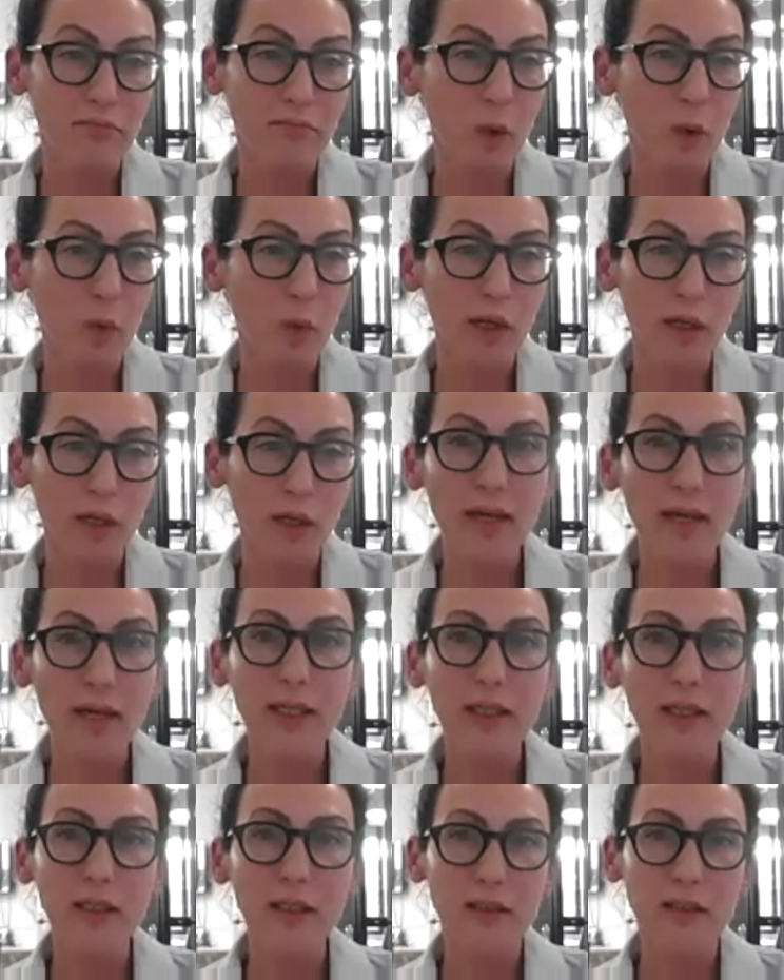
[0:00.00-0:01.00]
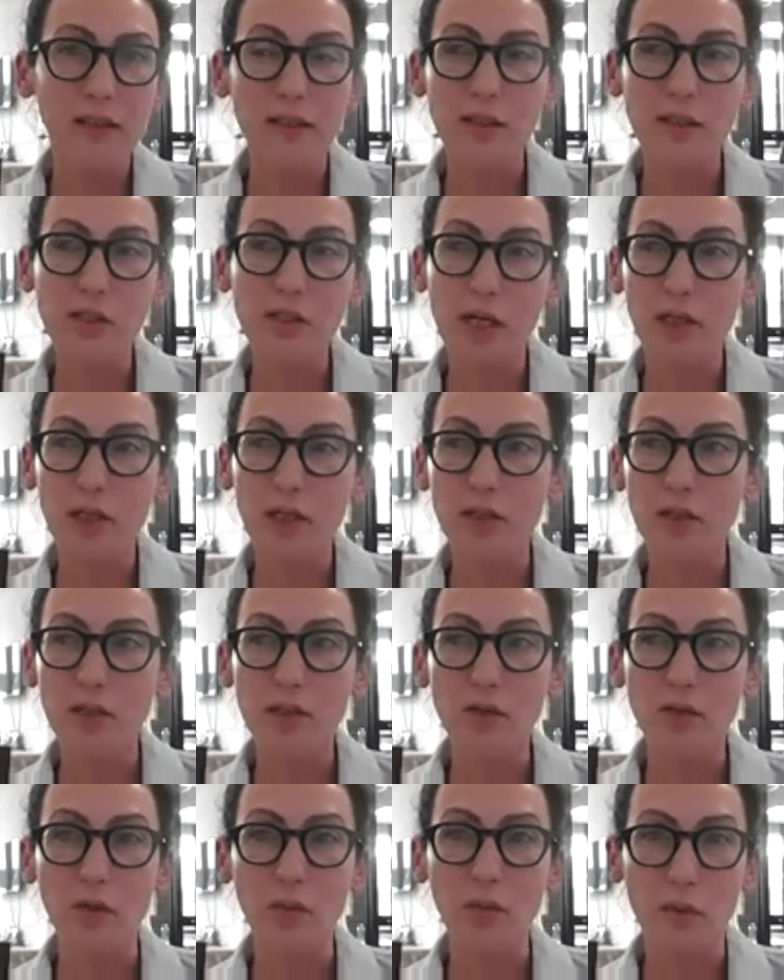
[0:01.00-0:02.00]
We are making these
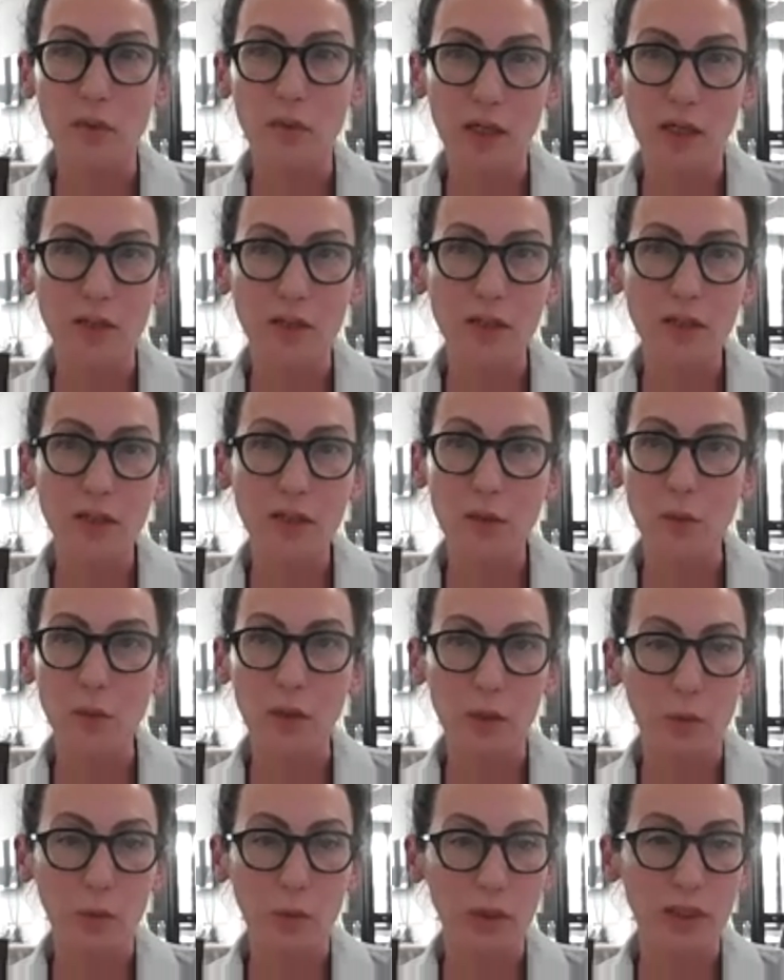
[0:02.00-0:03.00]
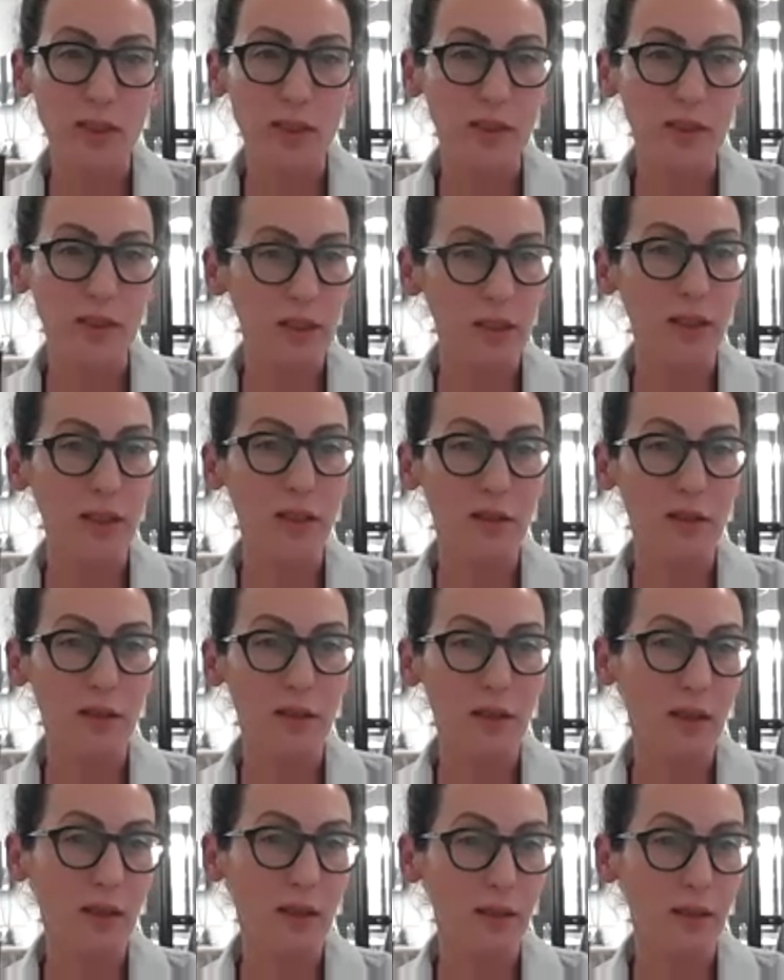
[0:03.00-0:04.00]
changes on margins where we see
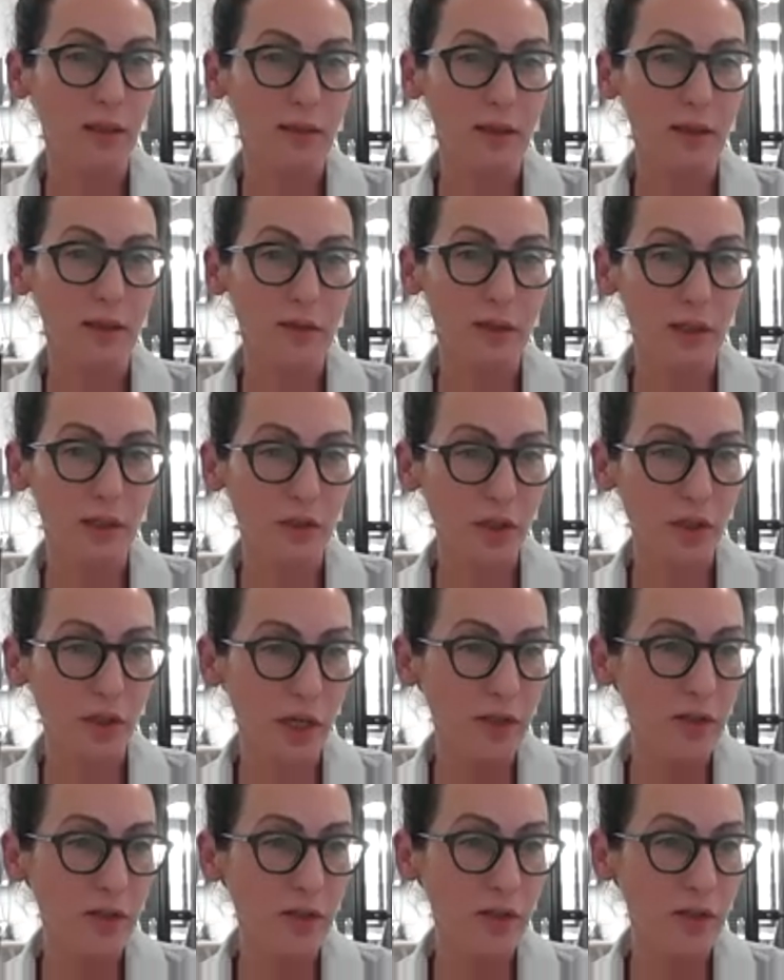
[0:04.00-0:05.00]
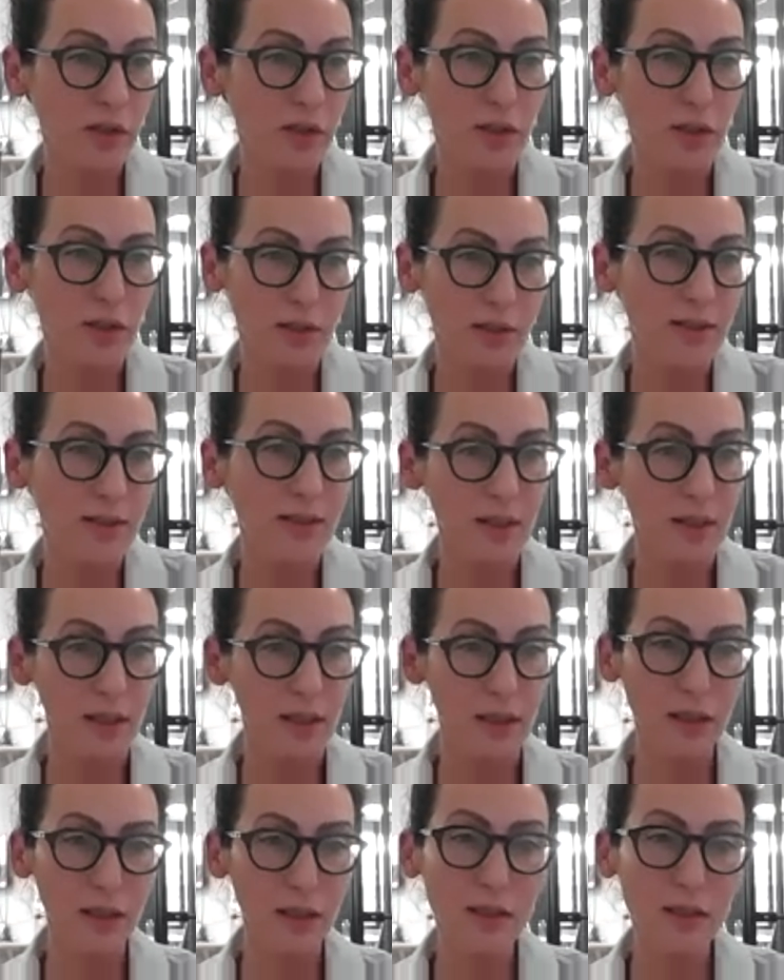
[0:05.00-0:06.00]
that the change is
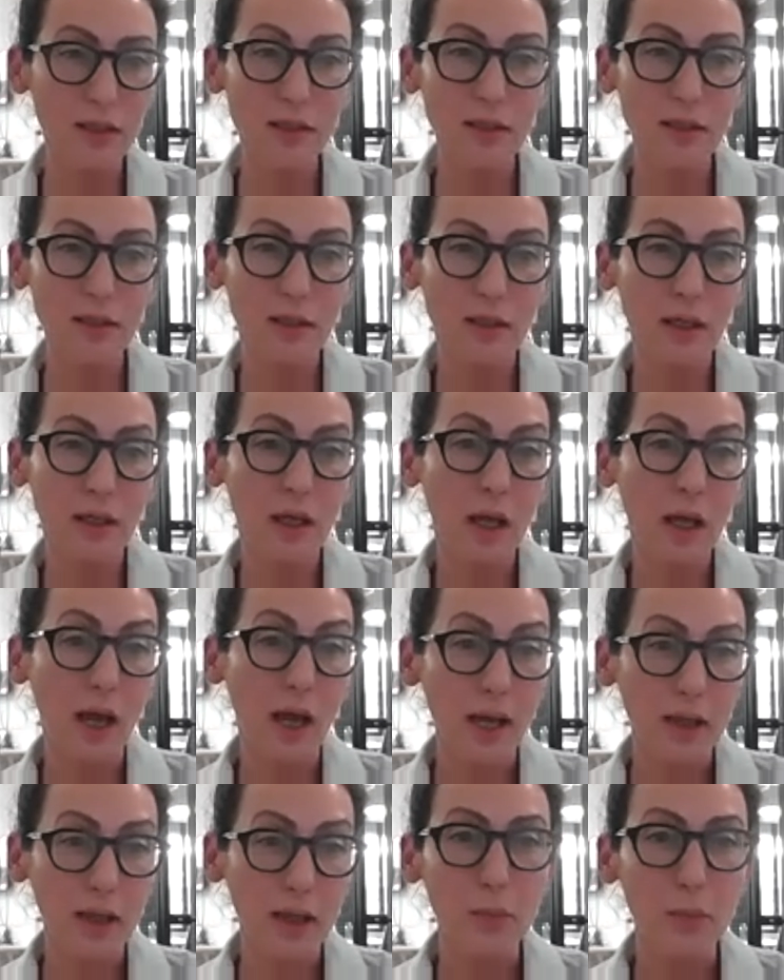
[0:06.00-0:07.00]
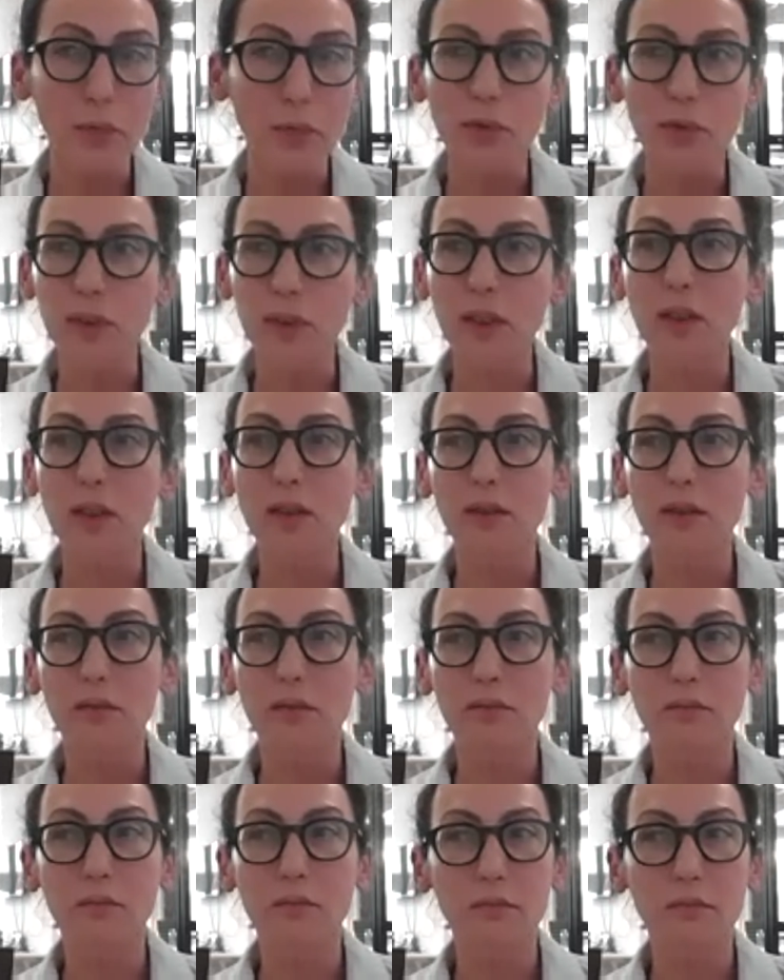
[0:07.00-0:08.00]
needed, and putting
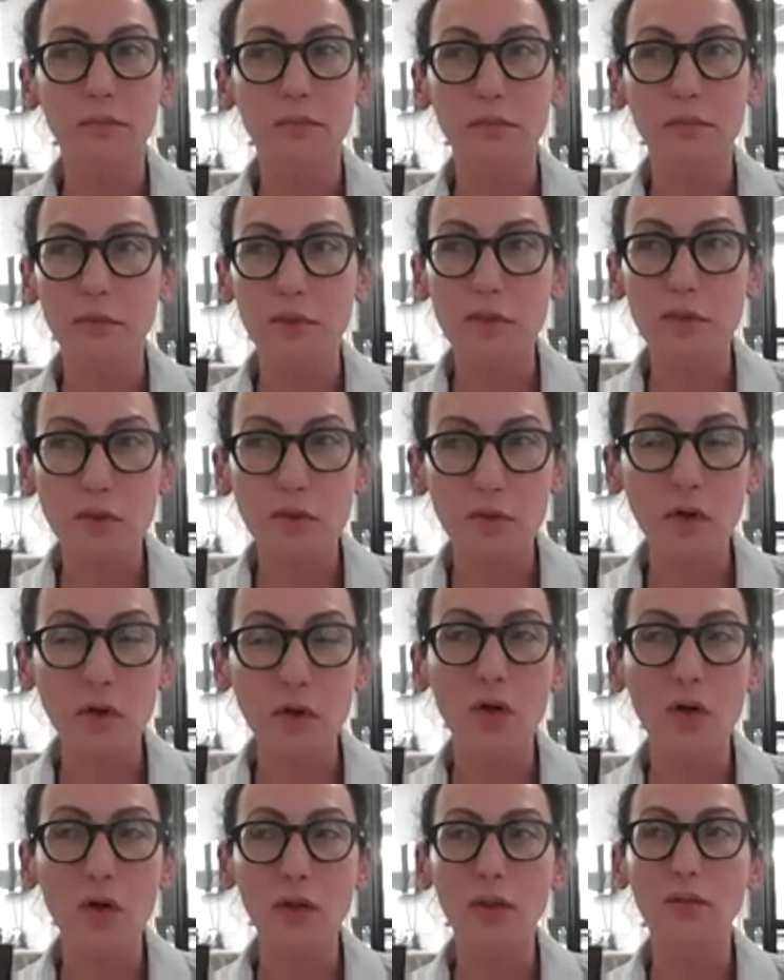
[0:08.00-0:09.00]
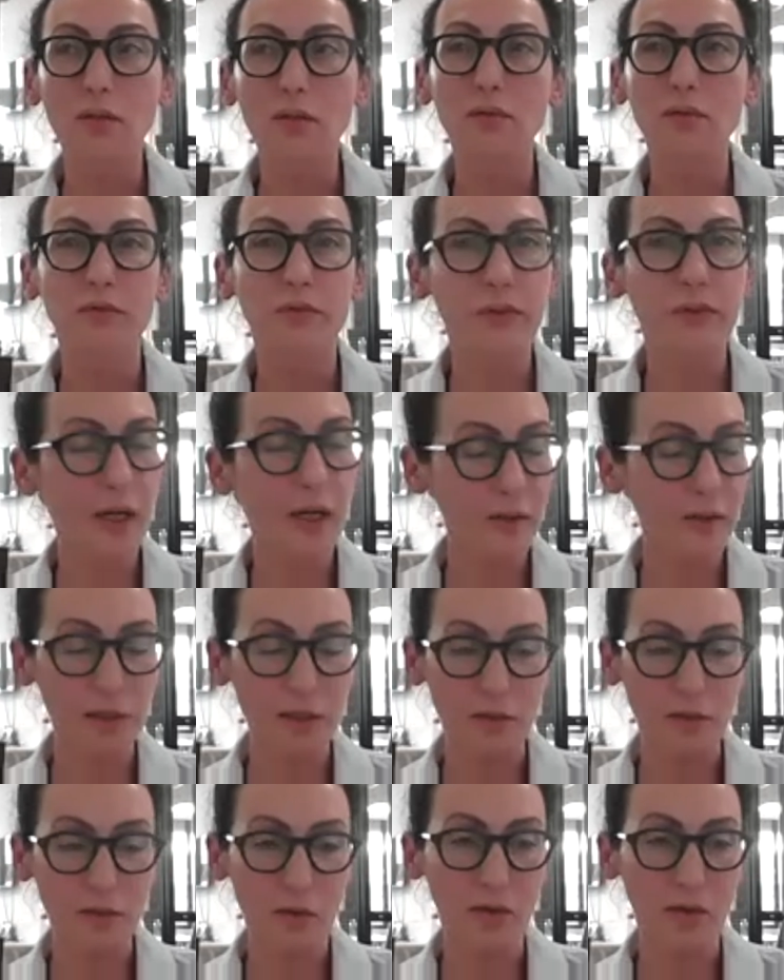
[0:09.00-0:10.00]
strong, very
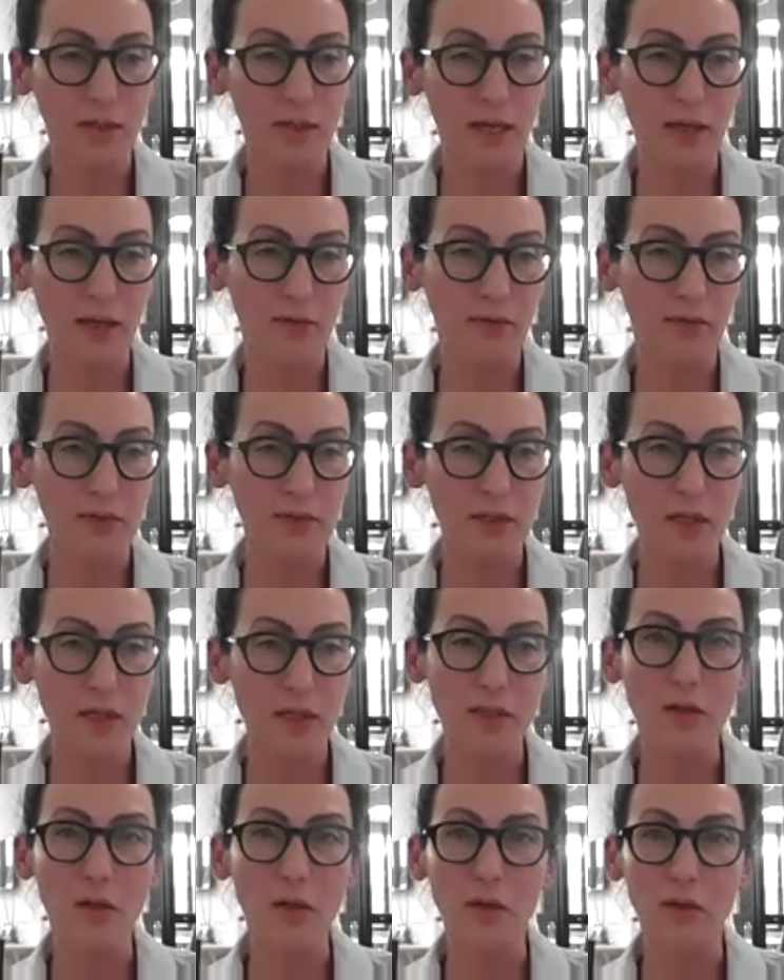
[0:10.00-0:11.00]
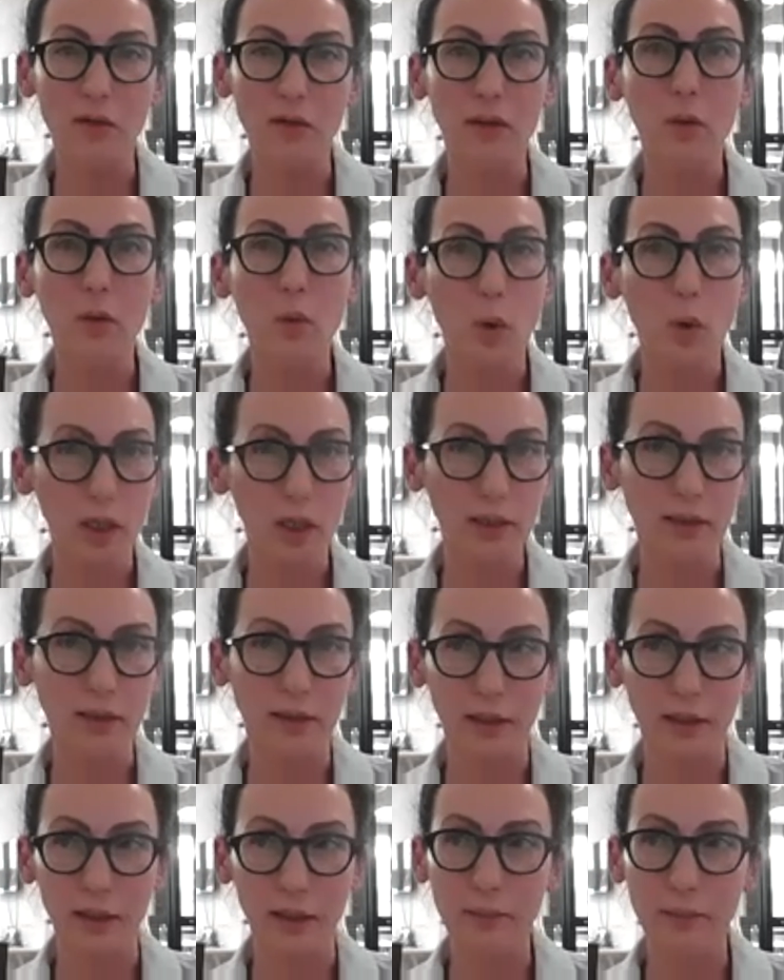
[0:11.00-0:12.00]
strong emphasis on
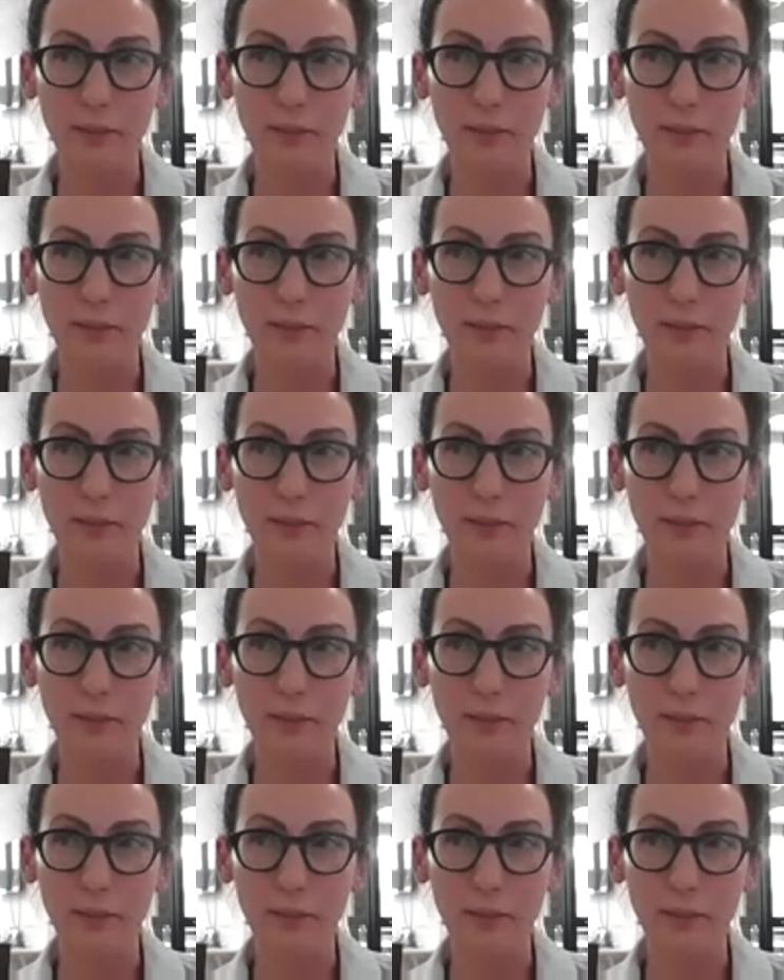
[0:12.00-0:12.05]
quality.